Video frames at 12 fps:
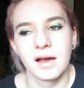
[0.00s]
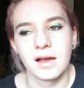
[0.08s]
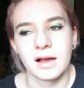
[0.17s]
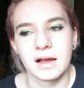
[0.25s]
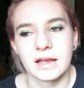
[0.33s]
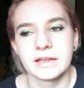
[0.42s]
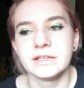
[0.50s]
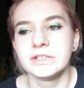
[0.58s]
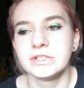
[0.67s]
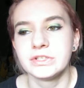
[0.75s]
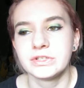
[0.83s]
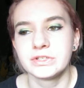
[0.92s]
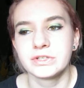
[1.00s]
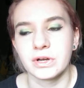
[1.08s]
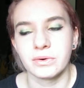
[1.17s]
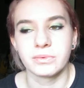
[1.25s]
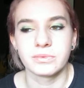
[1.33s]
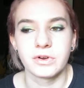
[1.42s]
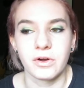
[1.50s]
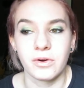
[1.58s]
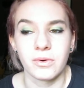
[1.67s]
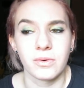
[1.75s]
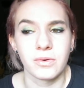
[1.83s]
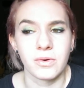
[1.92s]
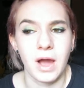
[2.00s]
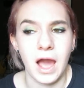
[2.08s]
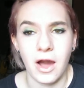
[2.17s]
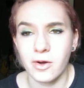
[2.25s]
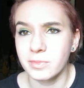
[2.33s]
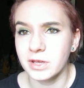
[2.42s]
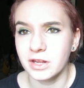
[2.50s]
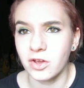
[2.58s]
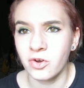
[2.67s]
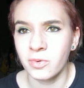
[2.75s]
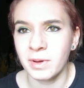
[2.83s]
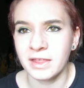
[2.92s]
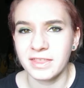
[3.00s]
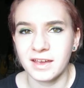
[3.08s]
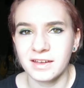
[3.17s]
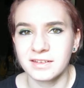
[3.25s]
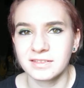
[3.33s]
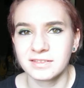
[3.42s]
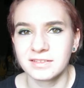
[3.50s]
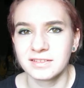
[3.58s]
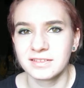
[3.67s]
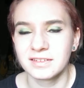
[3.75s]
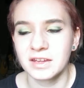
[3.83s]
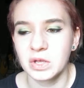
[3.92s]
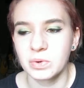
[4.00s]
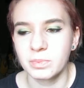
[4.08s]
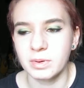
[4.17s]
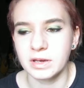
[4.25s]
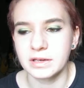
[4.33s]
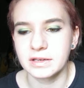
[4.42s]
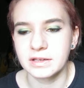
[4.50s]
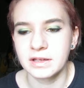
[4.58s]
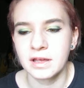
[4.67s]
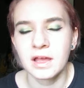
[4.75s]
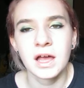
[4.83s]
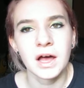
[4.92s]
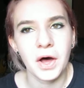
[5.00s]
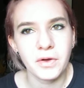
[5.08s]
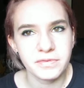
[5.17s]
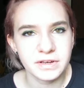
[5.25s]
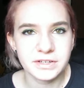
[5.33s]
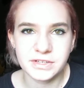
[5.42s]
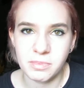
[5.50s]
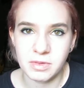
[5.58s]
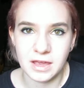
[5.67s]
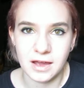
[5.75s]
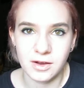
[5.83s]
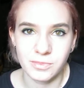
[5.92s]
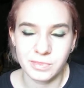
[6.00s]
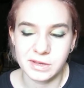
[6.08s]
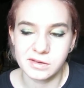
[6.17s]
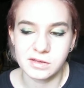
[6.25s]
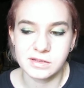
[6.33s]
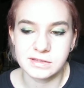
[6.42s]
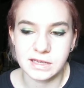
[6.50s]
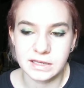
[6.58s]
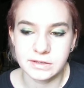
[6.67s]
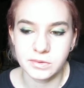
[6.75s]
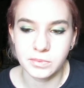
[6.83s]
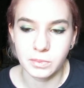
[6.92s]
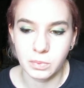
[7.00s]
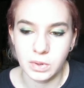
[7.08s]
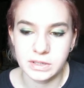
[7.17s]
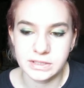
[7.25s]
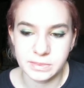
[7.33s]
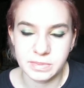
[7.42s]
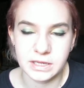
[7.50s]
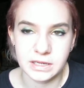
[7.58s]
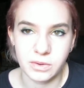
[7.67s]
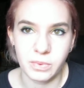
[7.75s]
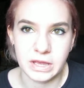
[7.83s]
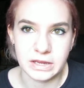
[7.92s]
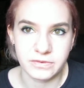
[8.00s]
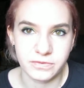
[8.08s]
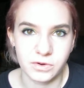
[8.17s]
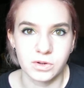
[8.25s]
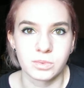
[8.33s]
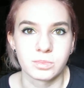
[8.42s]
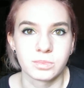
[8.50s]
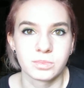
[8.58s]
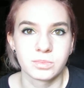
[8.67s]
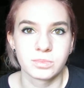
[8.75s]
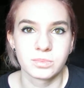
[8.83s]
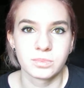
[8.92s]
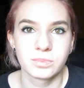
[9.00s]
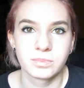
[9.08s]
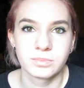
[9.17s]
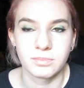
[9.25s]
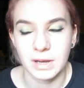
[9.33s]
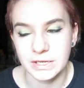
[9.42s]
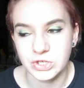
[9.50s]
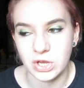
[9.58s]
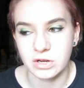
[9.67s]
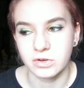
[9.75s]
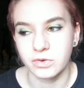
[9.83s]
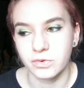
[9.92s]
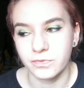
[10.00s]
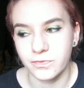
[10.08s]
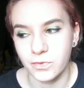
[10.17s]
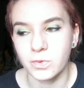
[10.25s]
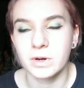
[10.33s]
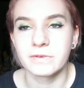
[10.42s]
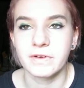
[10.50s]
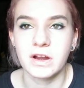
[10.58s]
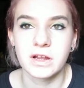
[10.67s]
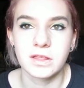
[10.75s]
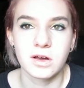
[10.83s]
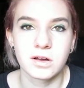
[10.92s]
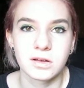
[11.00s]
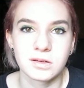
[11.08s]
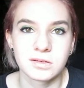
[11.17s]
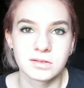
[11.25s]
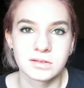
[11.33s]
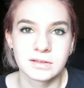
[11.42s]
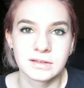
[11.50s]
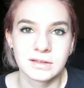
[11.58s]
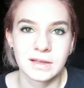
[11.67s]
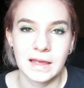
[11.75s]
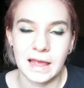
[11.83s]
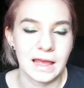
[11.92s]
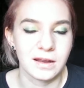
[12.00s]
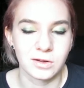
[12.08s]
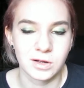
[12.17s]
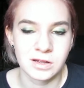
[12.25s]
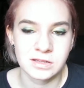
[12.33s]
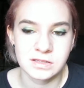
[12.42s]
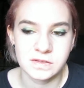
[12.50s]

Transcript: I don't know how I'm gonna go about that, but I'll figure something out, because I don't want to be away from my channel for very long at all.